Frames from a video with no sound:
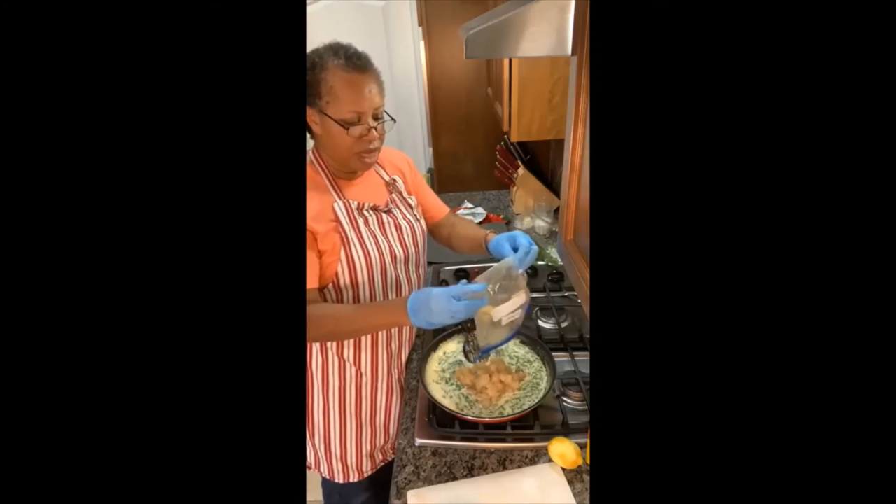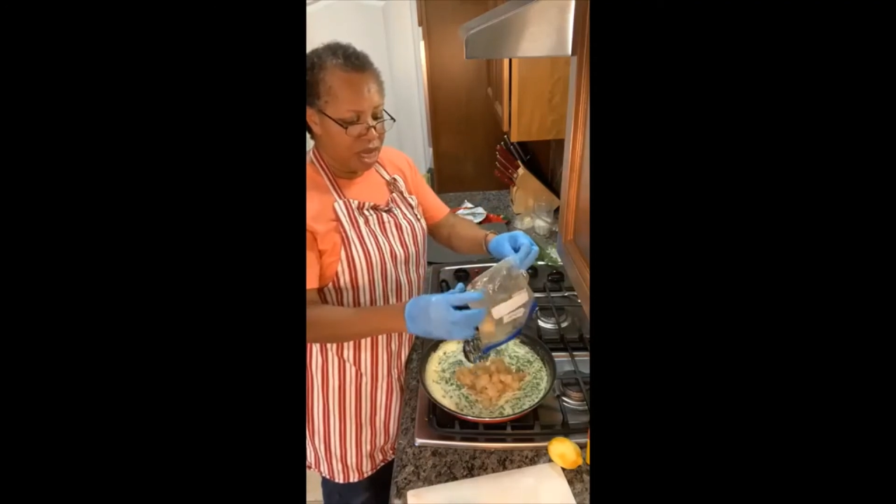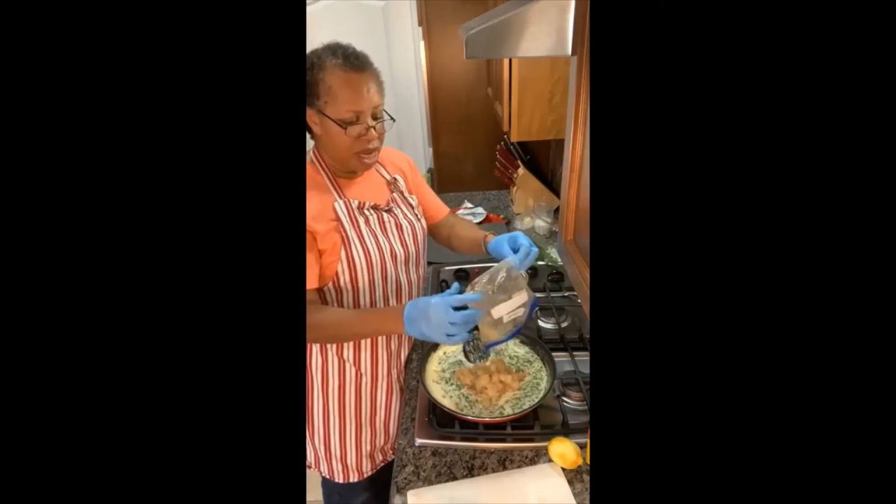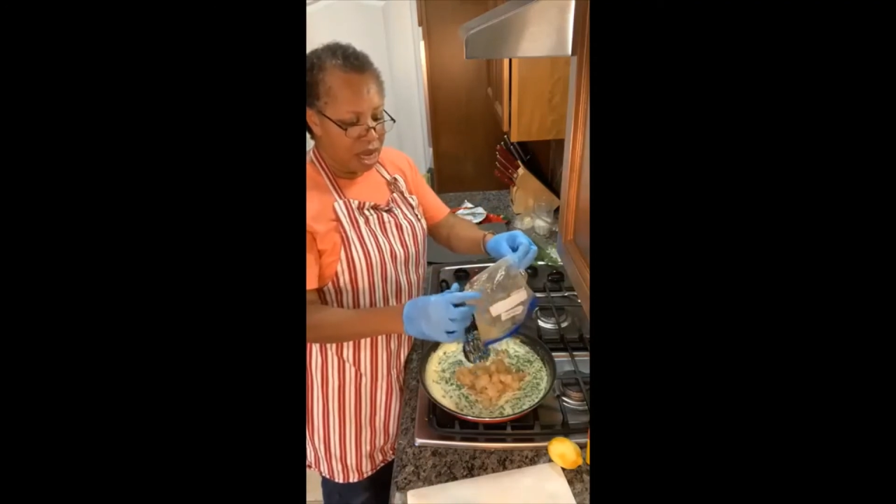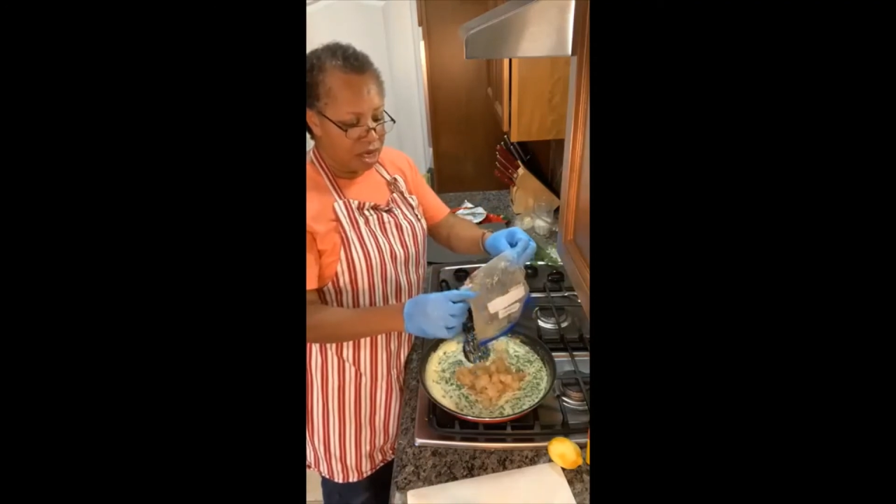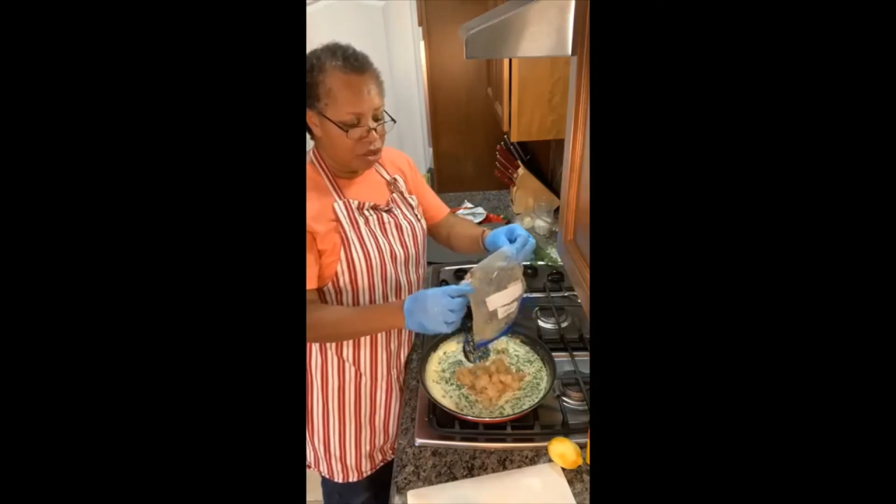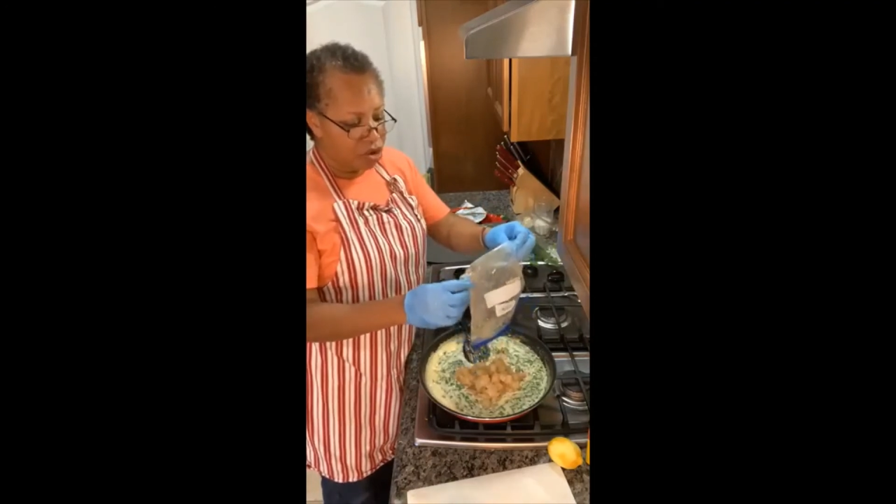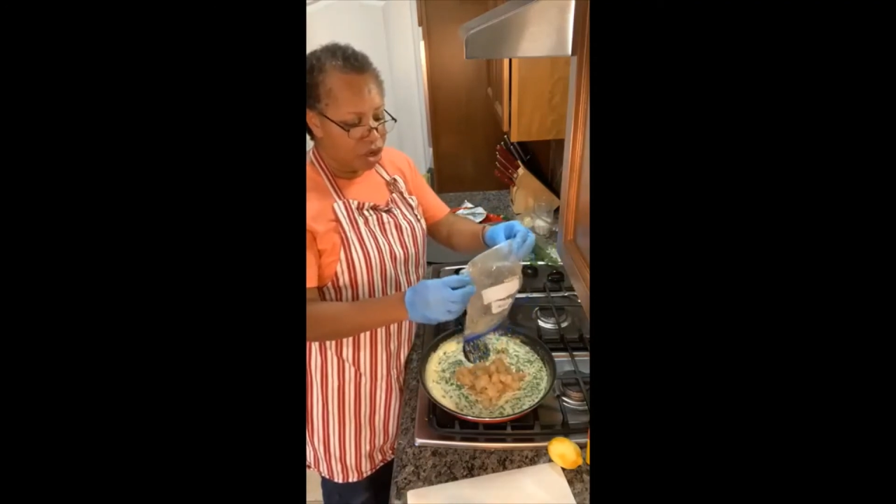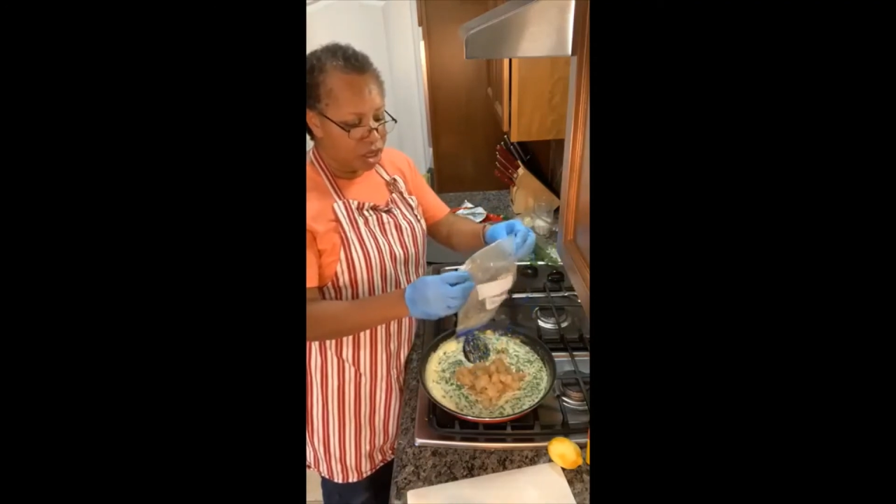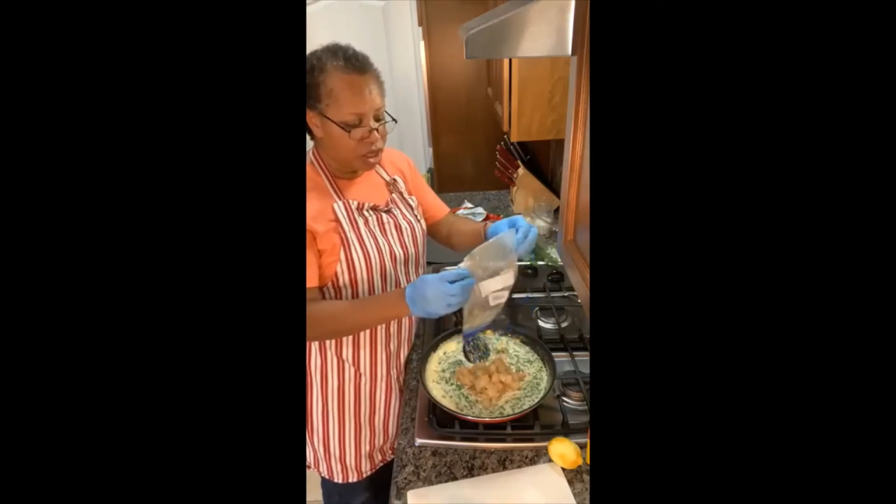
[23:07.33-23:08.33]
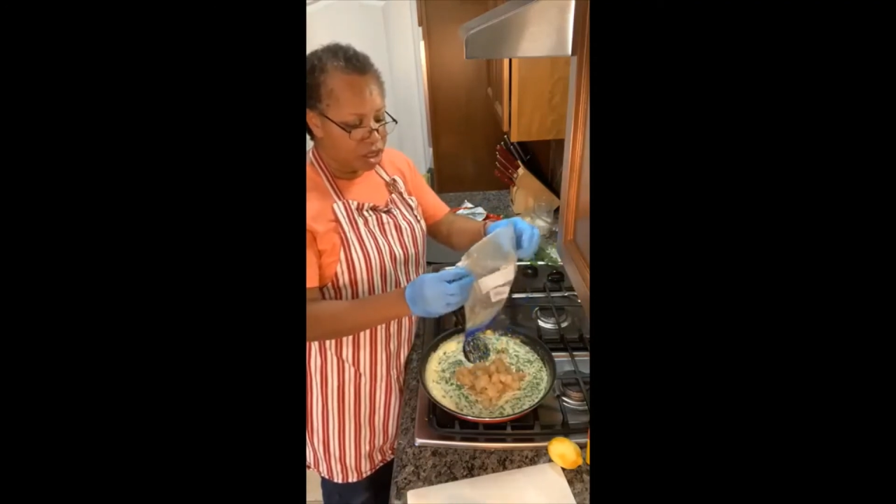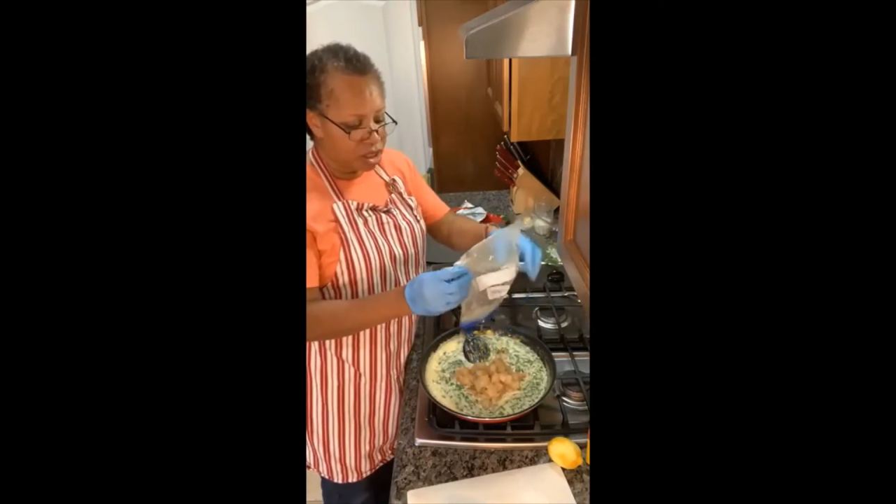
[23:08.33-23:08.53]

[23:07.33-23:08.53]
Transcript: And you're going to cook